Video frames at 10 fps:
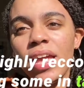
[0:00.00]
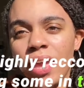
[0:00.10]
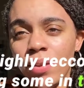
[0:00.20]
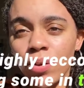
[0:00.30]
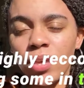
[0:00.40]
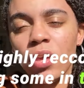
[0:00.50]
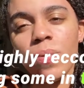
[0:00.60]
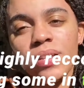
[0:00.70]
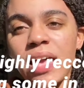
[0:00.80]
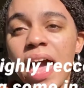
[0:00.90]
in your
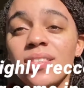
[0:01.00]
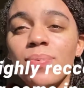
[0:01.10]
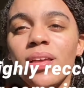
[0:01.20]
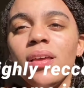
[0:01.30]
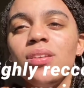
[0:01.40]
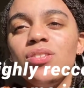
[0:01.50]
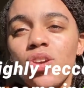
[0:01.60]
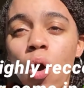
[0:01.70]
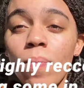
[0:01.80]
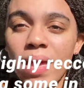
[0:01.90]
keyword tags, but
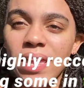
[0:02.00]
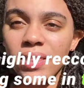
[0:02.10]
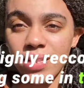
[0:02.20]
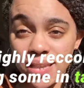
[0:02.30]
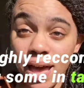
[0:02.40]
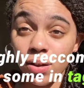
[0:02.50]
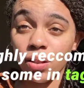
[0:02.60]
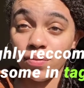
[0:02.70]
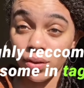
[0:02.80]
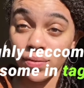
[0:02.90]
don't make it the
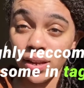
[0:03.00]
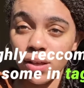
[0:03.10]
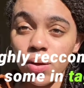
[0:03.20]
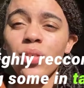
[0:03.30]
title of your video.